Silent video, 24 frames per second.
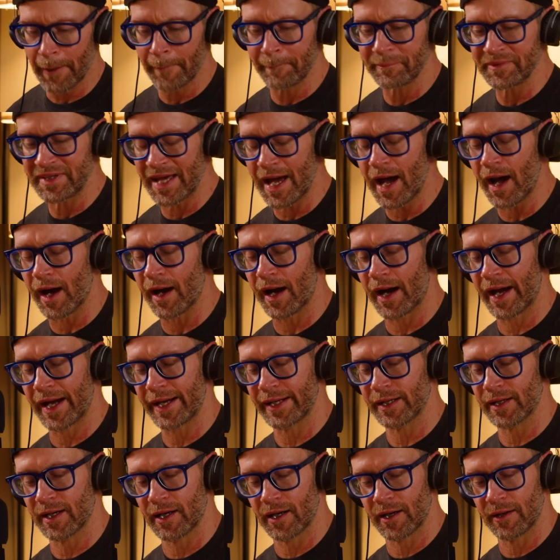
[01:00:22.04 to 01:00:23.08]
Yeah,
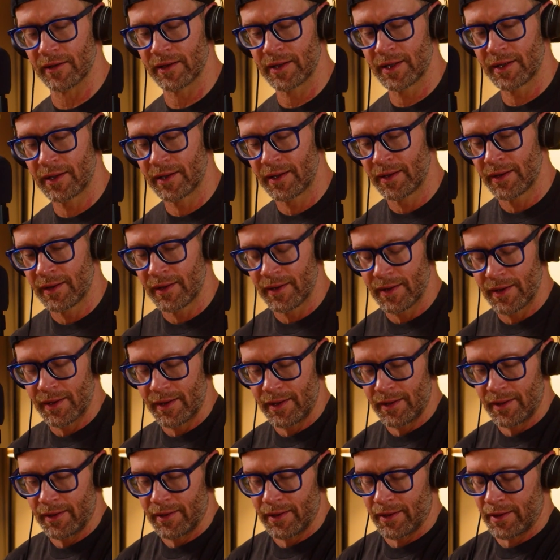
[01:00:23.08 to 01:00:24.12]
I uh,
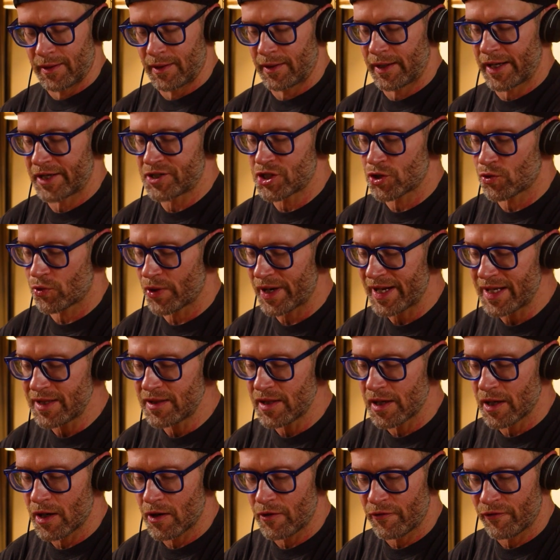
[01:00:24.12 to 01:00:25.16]
I trained
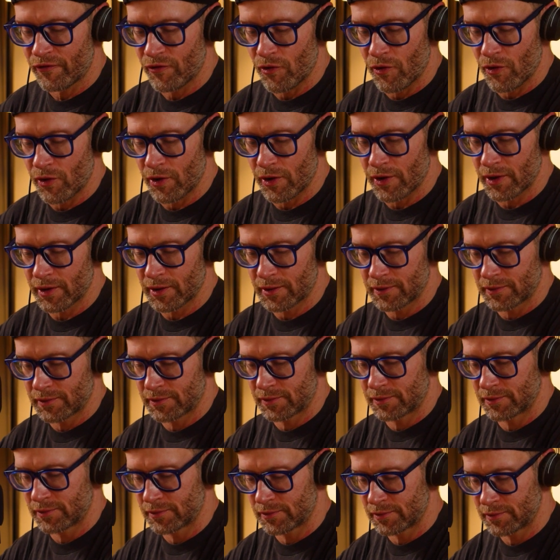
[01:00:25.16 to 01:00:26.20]
there for
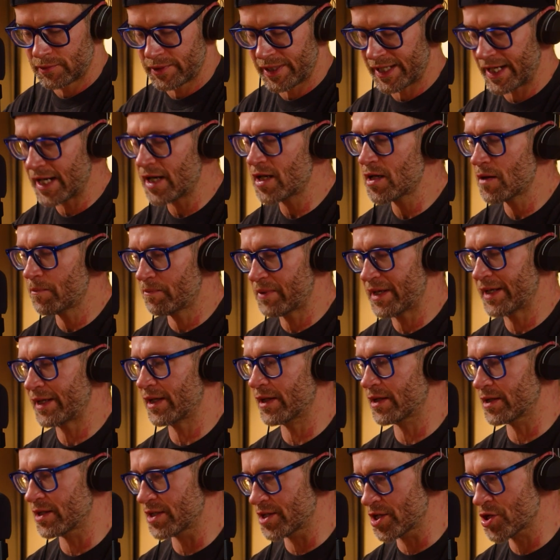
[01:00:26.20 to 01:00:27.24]
it ended up being
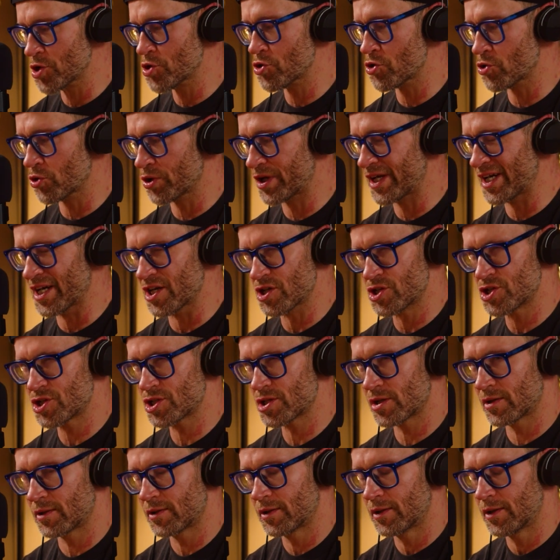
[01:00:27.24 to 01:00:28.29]
a year
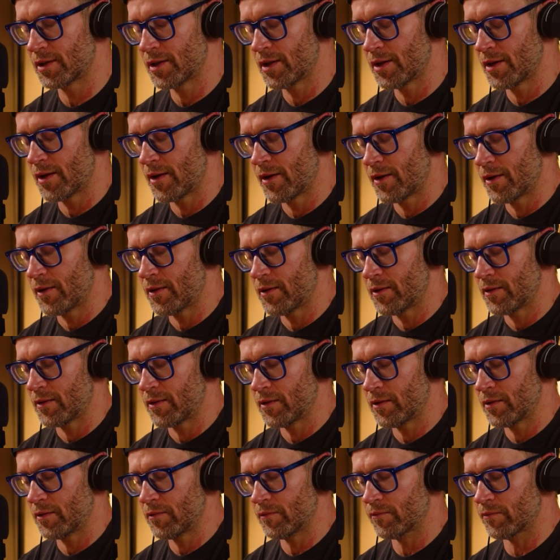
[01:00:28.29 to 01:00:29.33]
ish,
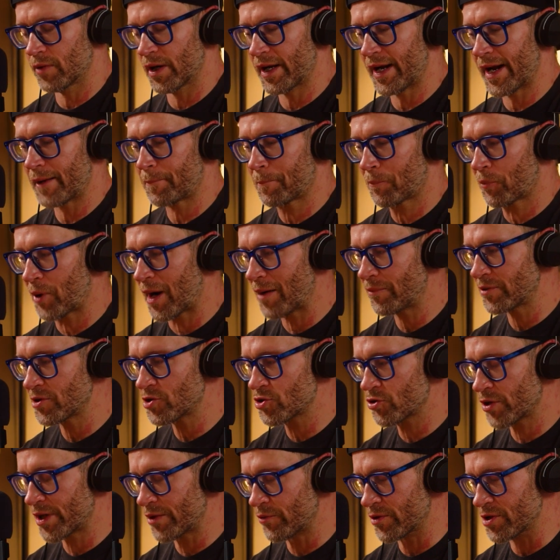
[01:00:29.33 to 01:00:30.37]
but I probably
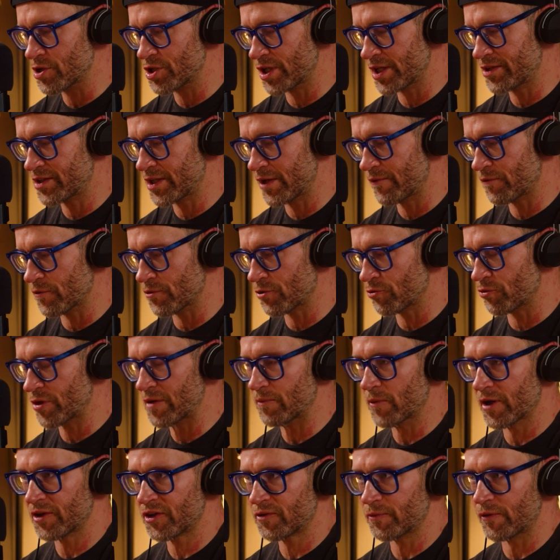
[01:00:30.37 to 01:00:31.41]
trained with JT for three
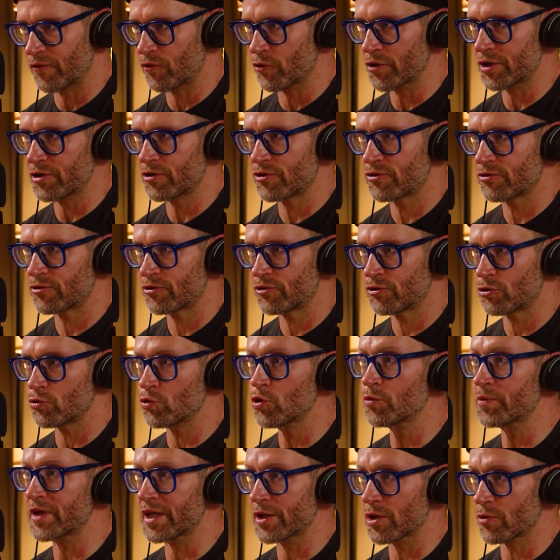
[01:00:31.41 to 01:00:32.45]
months before he
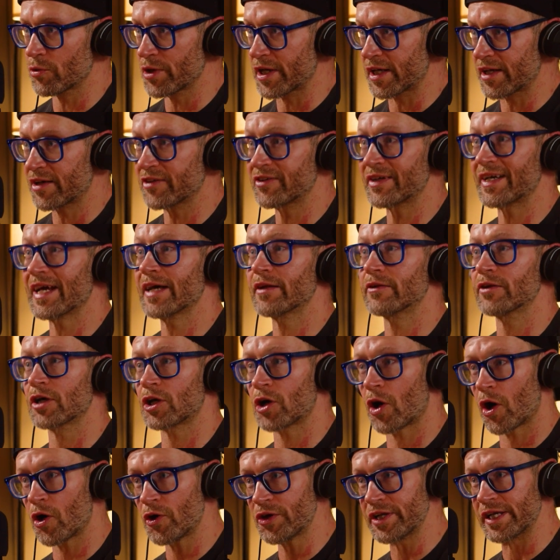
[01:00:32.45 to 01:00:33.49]
threw me in the ring. Because again, the
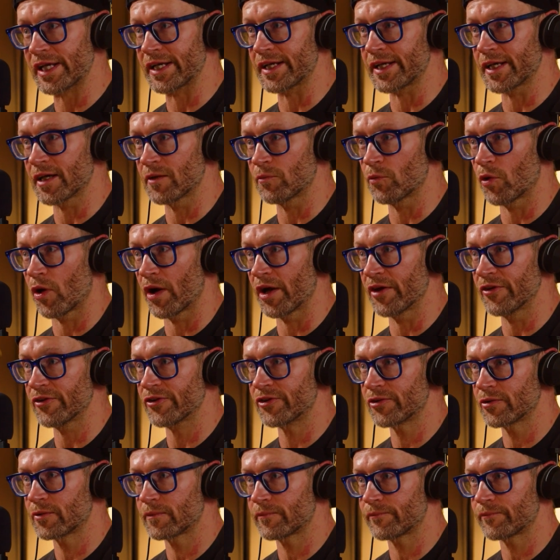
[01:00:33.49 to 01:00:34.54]
carny in him was,